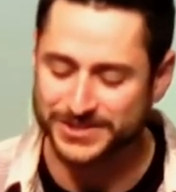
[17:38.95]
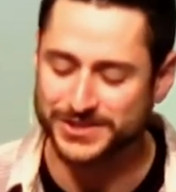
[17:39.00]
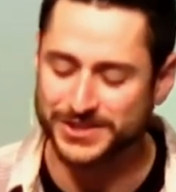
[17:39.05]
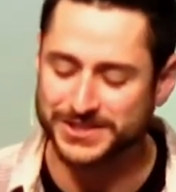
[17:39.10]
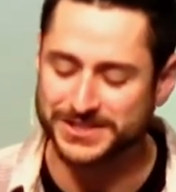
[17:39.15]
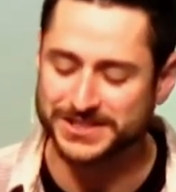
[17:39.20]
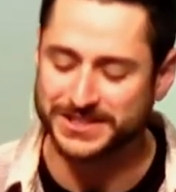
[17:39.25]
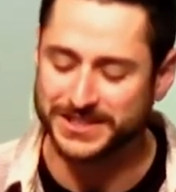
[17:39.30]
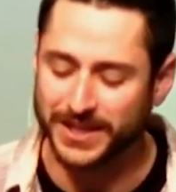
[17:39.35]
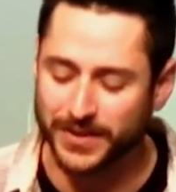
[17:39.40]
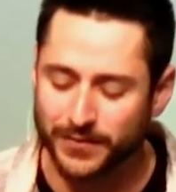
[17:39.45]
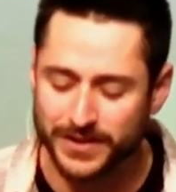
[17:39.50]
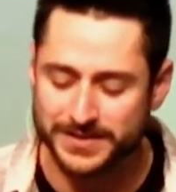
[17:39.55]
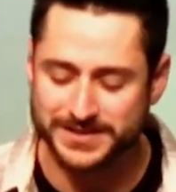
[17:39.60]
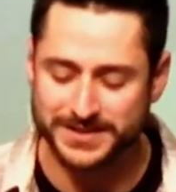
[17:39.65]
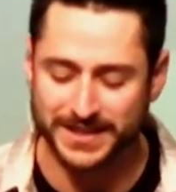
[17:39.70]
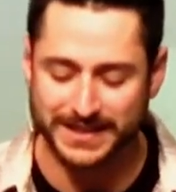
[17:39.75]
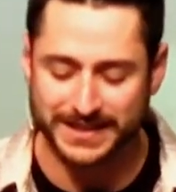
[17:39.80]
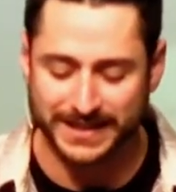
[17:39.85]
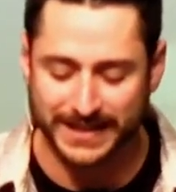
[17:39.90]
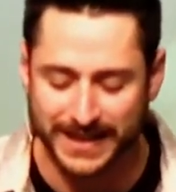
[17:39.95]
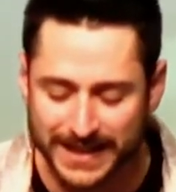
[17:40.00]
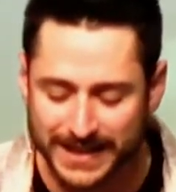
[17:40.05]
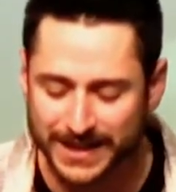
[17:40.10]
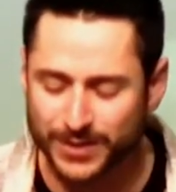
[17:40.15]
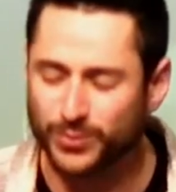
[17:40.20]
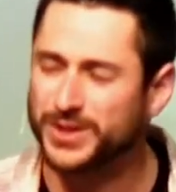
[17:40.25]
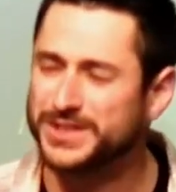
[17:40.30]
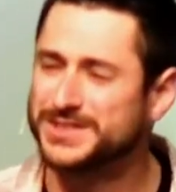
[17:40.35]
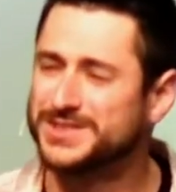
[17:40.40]
Just give us a king.
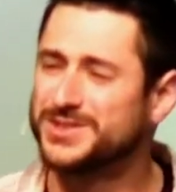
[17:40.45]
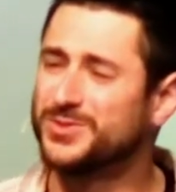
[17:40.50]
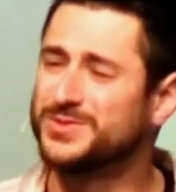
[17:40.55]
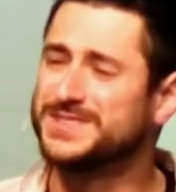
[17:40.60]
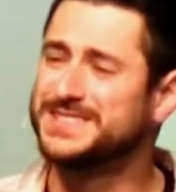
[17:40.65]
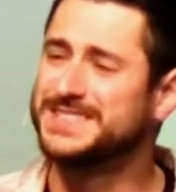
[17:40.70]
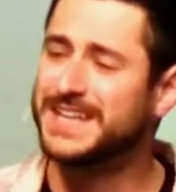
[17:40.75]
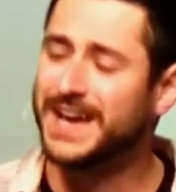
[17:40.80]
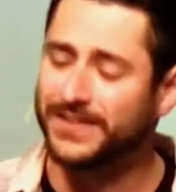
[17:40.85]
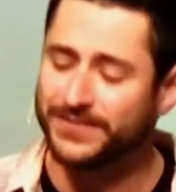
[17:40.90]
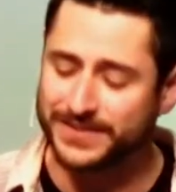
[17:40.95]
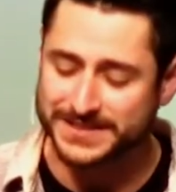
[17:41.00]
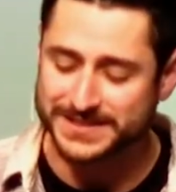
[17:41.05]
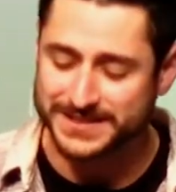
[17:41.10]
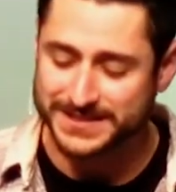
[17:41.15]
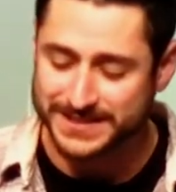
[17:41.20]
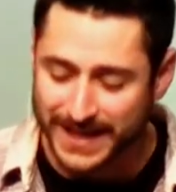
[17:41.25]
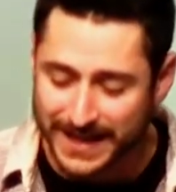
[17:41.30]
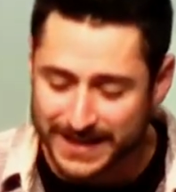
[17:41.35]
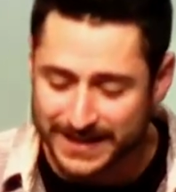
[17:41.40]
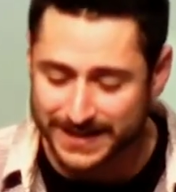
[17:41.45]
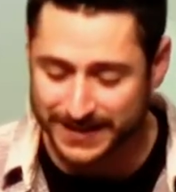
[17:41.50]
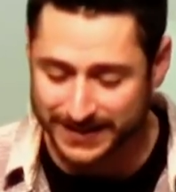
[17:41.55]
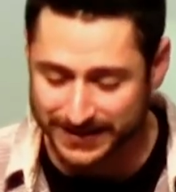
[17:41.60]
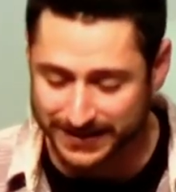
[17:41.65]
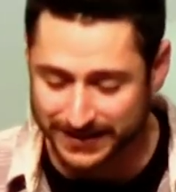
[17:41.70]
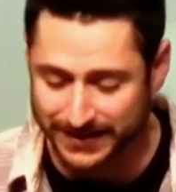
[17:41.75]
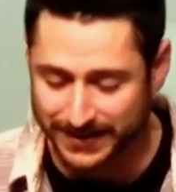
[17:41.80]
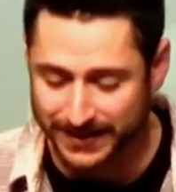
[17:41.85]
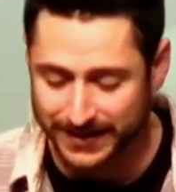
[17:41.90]
And what is so
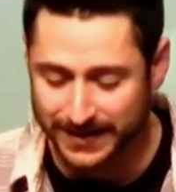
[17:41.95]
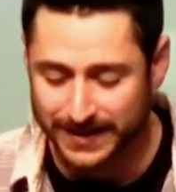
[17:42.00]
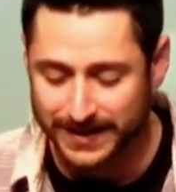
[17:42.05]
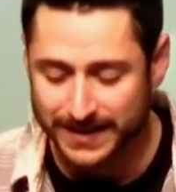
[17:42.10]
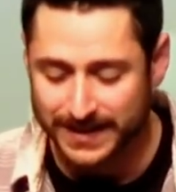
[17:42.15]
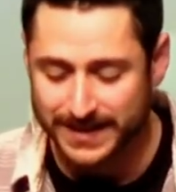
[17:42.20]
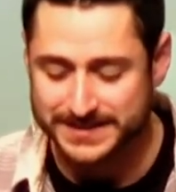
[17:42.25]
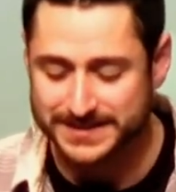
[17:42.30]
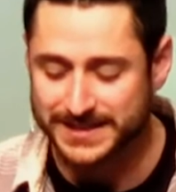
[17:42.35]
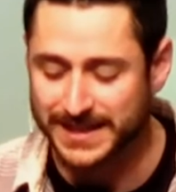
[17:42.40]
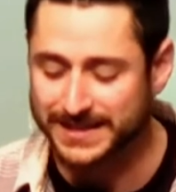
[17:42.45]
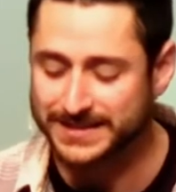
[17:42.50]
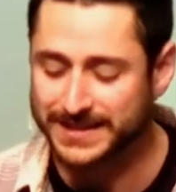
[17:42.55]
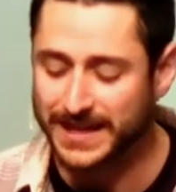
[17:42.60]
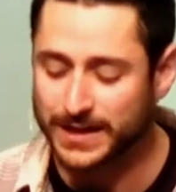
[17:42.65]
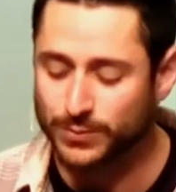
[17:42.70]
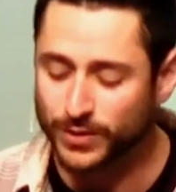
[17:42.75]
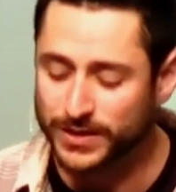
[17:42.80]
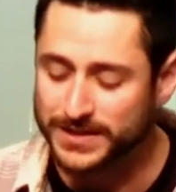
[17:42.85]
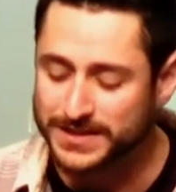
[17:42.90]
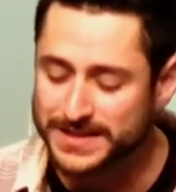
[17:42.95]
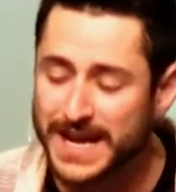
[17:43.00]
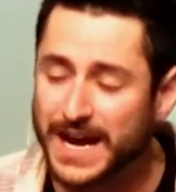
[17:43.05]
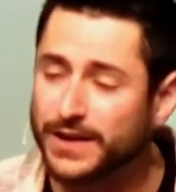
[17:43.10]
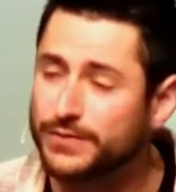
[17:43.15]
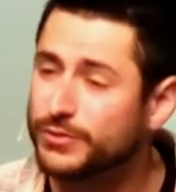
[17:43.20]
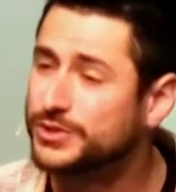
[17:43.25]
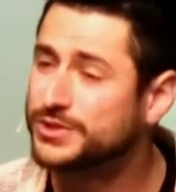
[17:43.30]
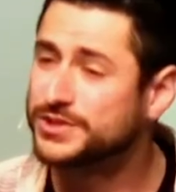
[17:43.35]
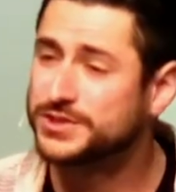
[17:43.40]
devastating is that they were
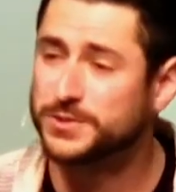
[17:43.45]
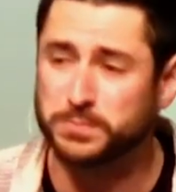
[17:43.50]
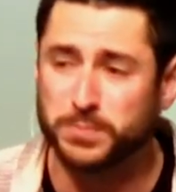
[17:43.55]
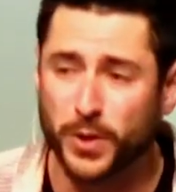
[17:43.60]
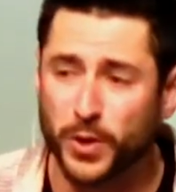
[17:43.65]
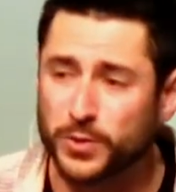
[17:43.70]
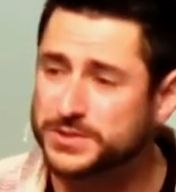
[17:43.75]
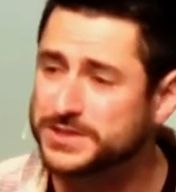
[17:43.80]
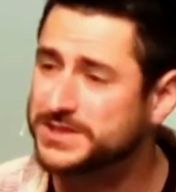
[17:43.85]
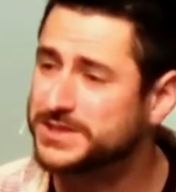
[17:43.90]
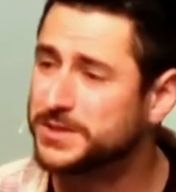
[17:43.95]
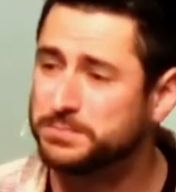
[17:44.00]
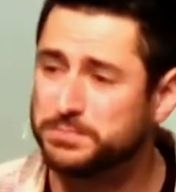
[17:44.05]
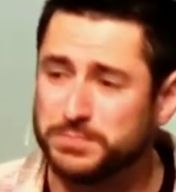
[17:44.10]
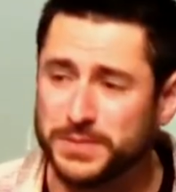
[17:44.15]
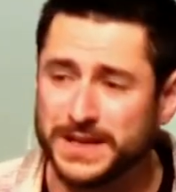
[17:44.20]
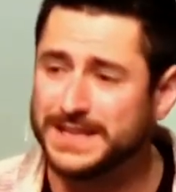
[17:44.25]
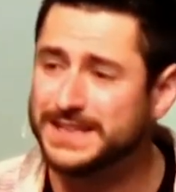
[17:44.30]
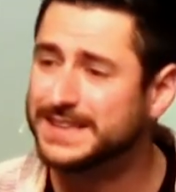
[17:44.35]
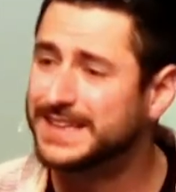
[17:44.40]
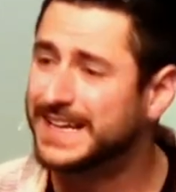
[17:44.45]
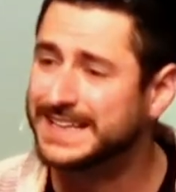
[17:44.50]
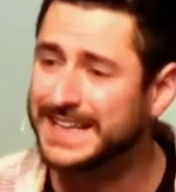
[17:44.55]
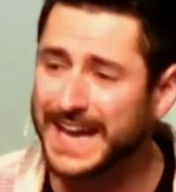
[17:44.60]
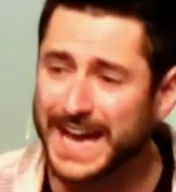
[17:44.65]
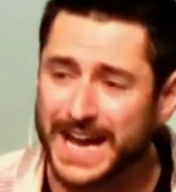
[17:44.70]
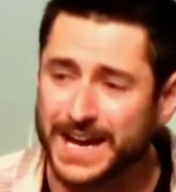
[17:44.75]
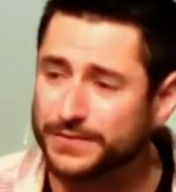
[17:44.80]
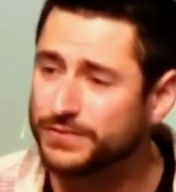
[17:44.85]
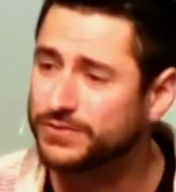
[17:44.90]
never supposed to be like
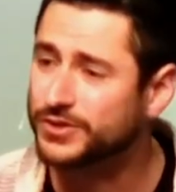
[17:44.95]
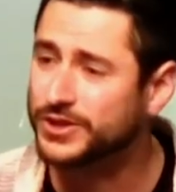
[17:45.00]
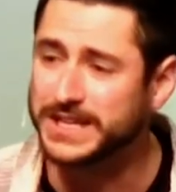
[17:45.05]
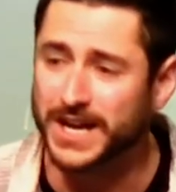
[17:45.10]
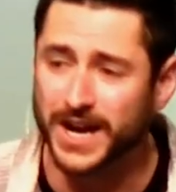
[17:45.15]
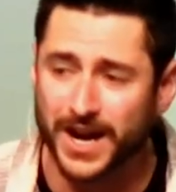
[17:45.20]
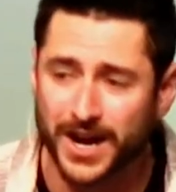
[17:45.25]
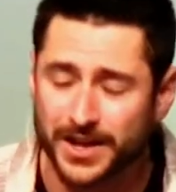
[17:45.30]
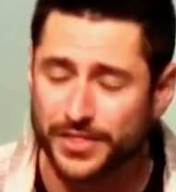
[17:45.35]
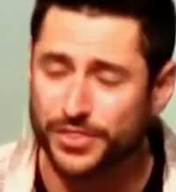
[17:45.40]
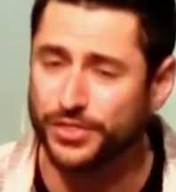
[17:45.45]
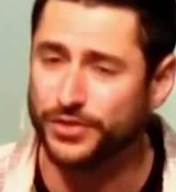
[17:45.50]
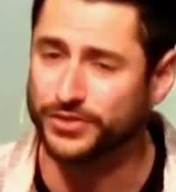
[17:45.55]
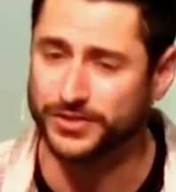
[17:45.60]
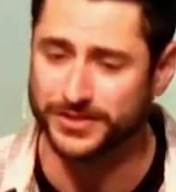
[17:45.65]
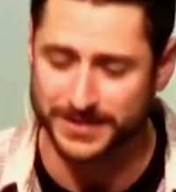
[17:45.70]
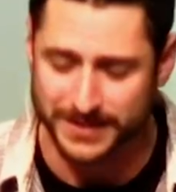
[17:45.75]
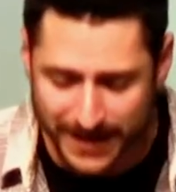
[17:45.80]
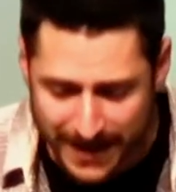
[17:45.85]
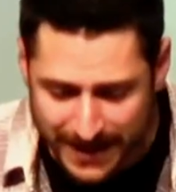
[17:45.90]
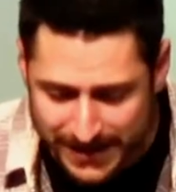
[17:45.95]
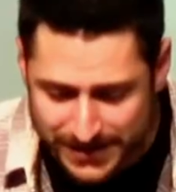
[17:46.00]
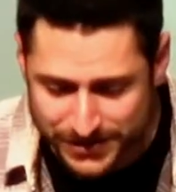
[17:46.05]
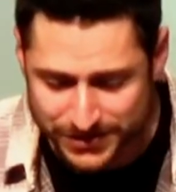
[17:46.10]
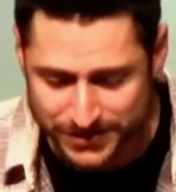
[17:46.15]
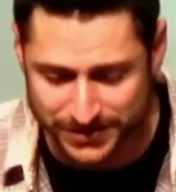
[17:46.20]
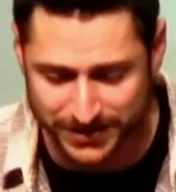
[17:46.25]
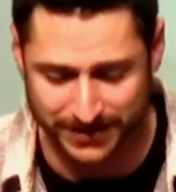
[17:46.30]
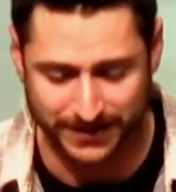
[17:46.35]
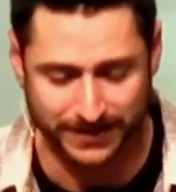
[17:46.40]
every other
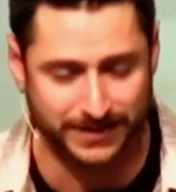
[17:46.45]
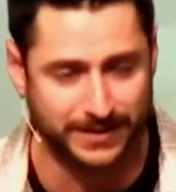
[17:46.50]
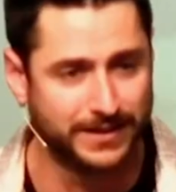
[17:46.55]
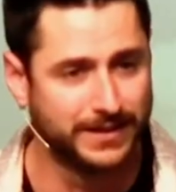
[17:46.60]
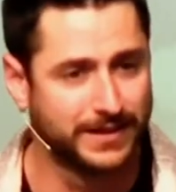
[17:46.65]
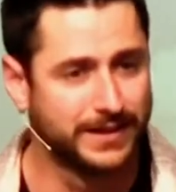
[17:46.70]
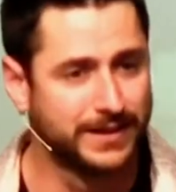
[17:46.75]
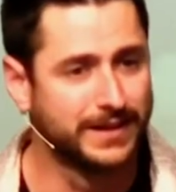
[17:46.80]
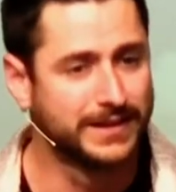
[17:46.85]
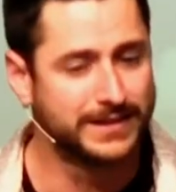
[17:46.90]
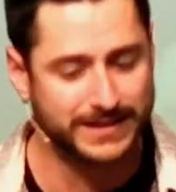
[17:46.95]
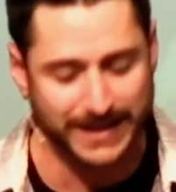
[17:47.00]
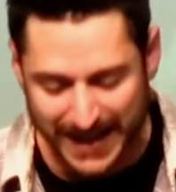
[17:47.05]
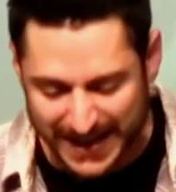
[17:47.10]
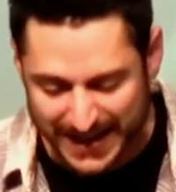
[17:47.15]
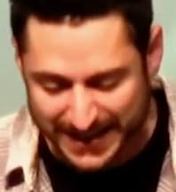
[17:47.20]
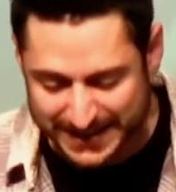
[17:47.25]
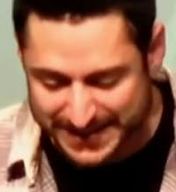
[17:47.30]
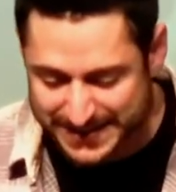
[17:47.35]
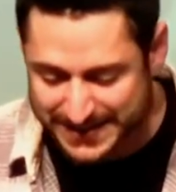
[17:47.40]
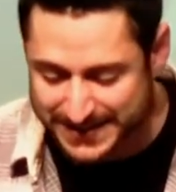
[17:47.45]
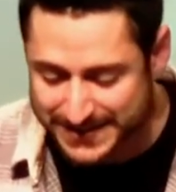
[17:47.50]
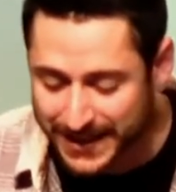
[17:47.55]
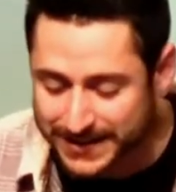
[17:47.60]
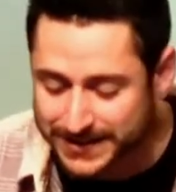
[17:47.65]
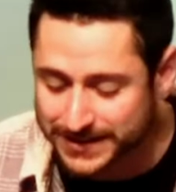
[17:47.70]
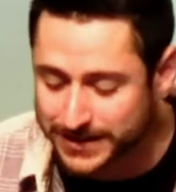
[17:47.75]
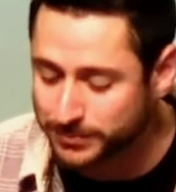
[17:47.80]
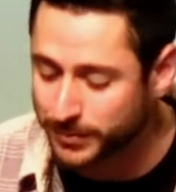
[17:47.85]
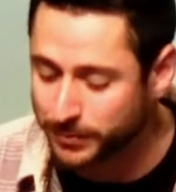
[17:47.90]
nation. God had
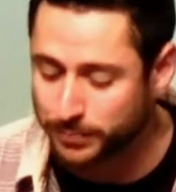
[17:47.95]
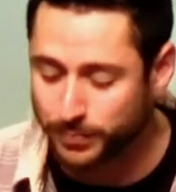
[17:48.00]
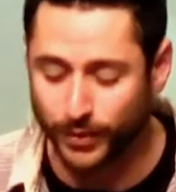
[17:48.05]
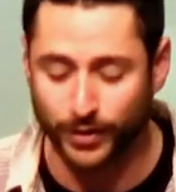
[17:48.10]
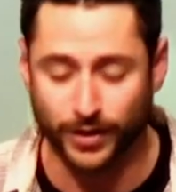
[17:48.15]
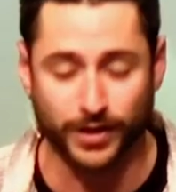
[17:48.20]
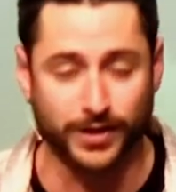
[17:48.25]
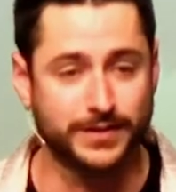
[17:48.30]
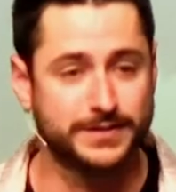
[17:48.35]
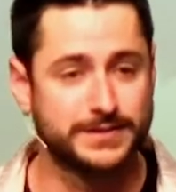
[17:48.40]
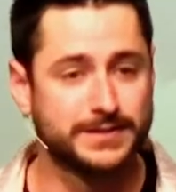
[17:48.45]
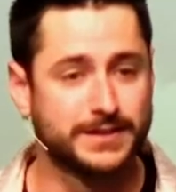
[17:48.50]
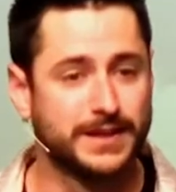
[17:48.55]
set them apart.